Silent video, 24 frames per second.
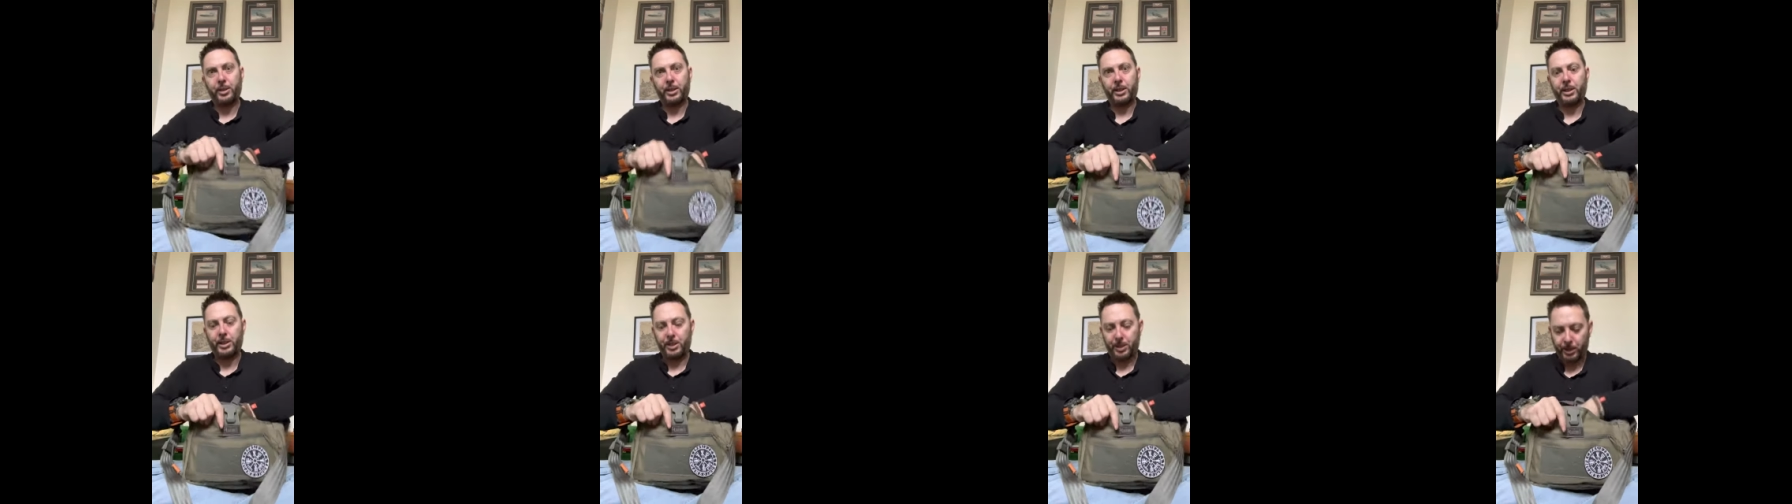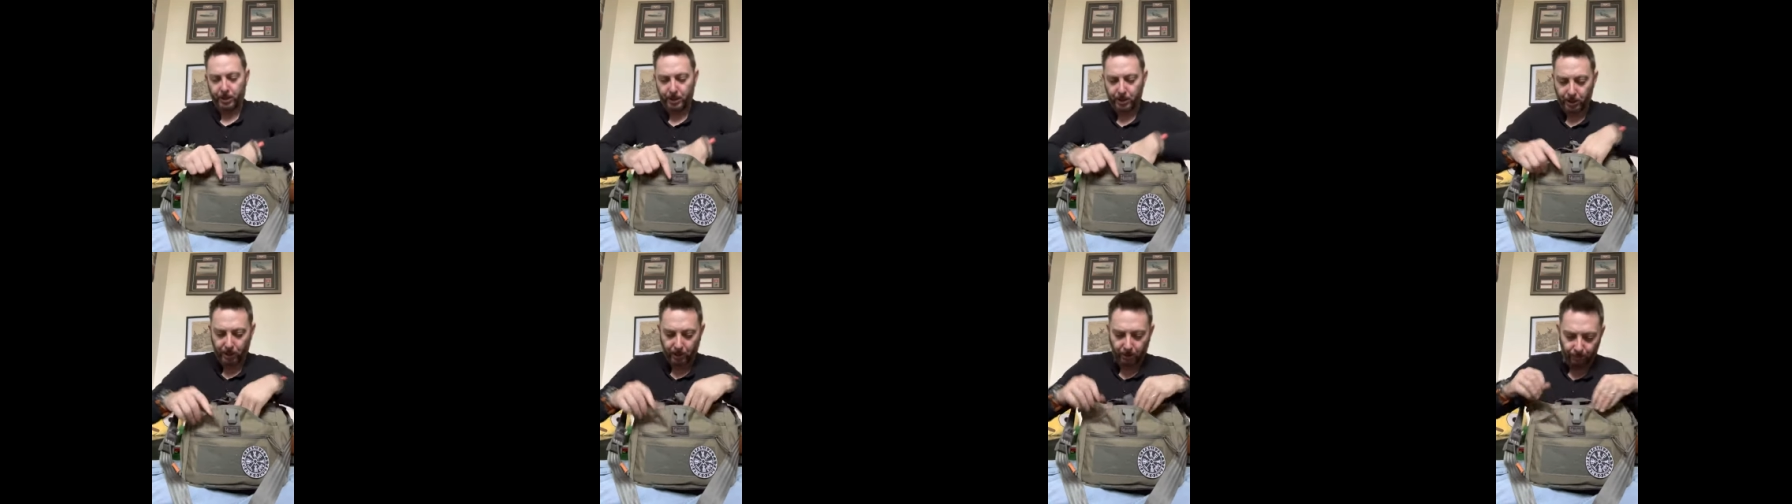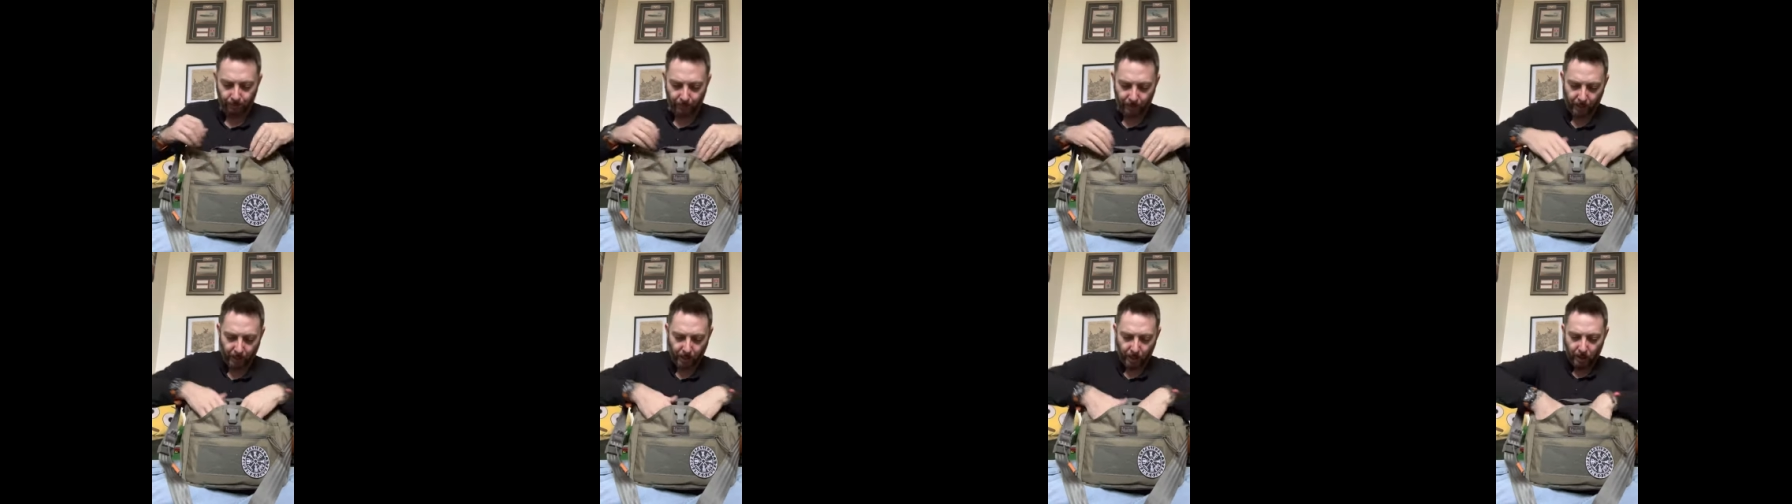these things. So,
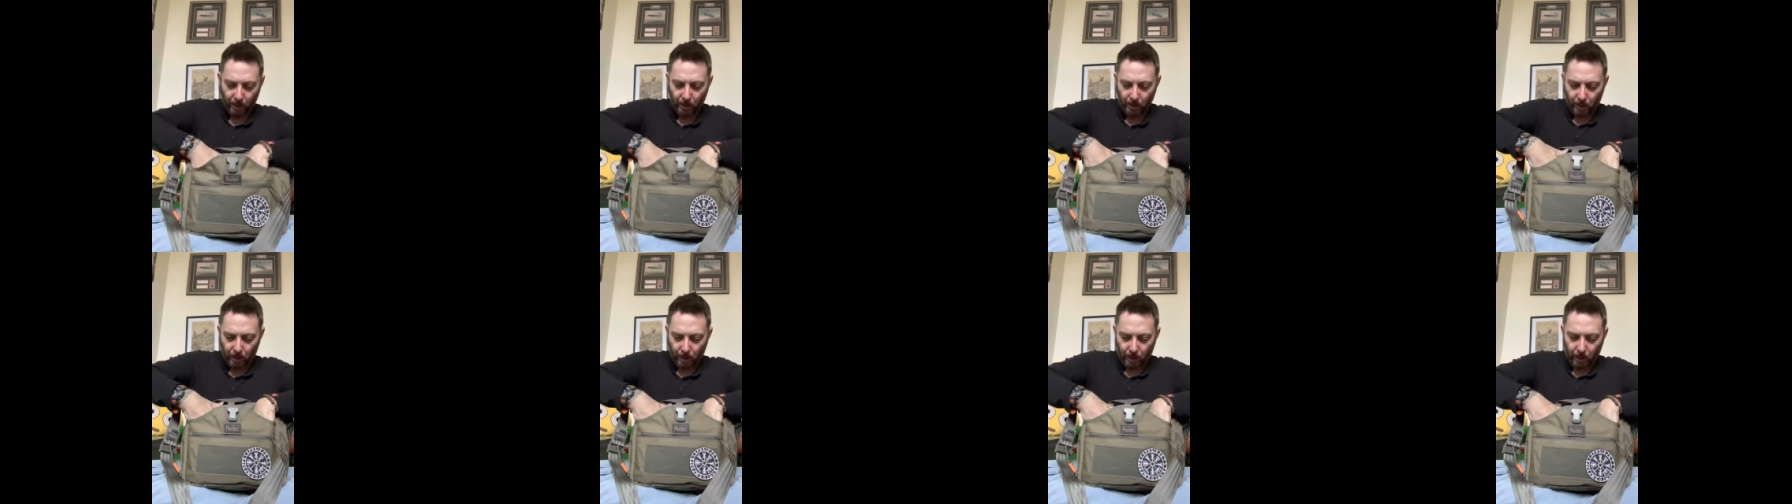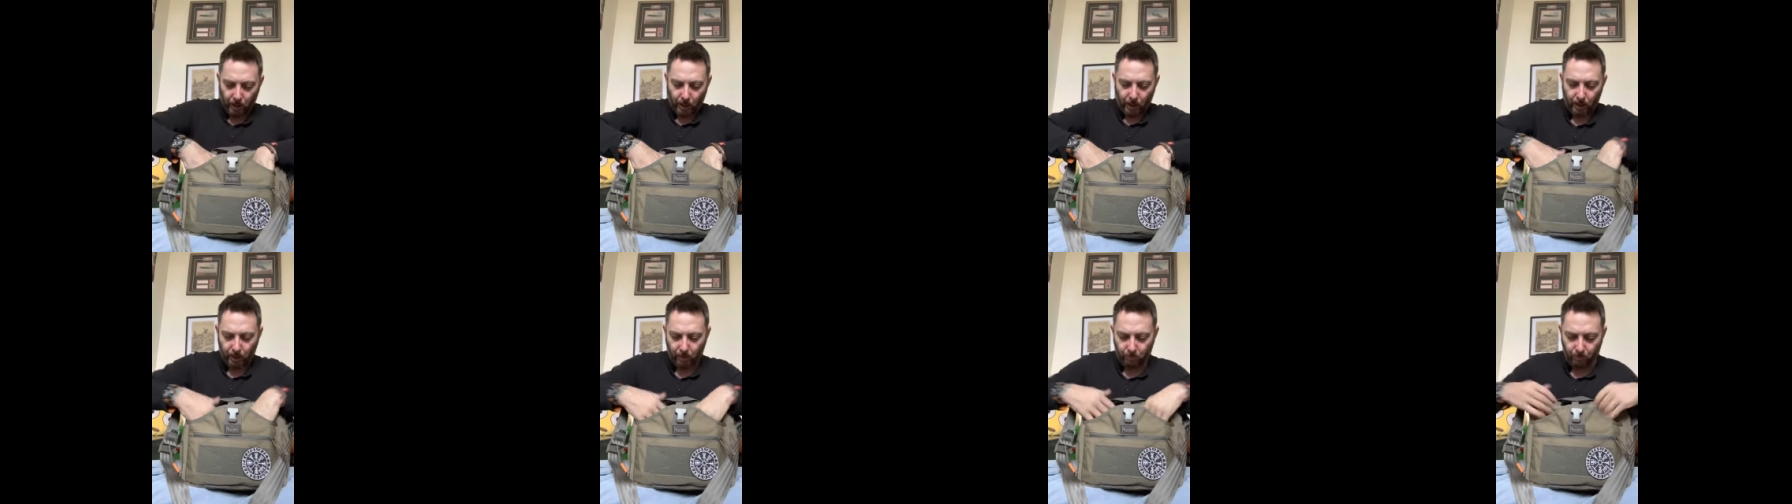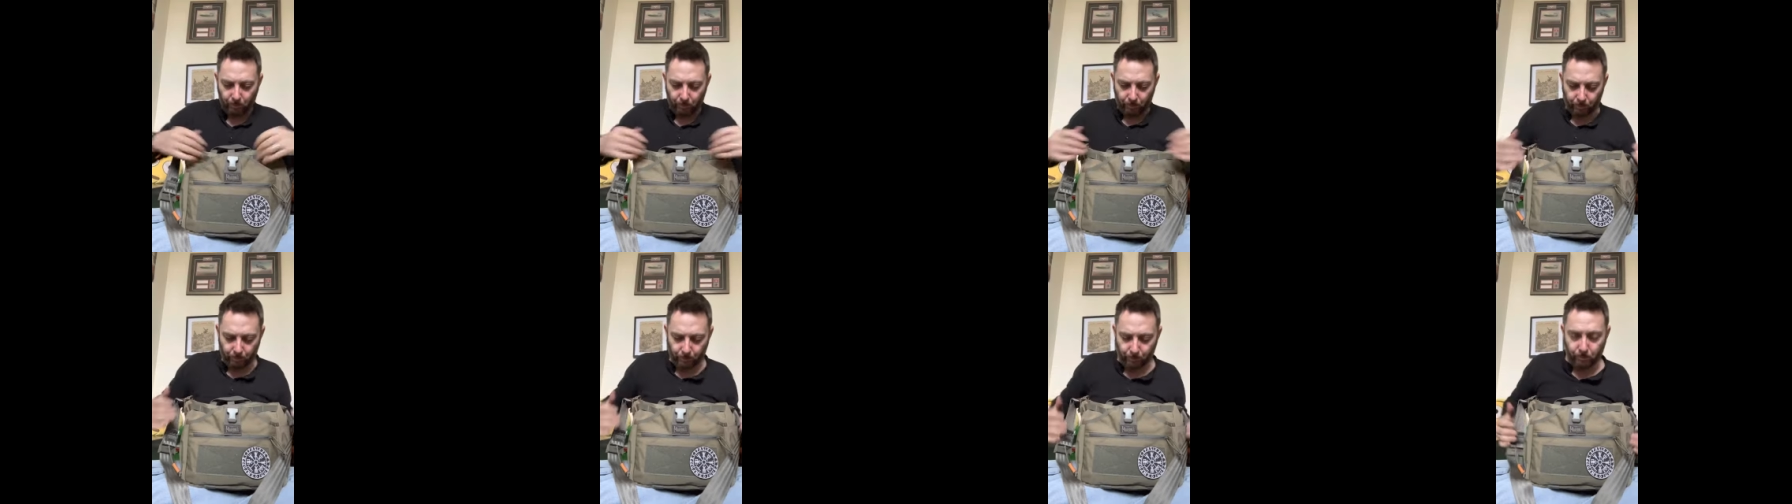um,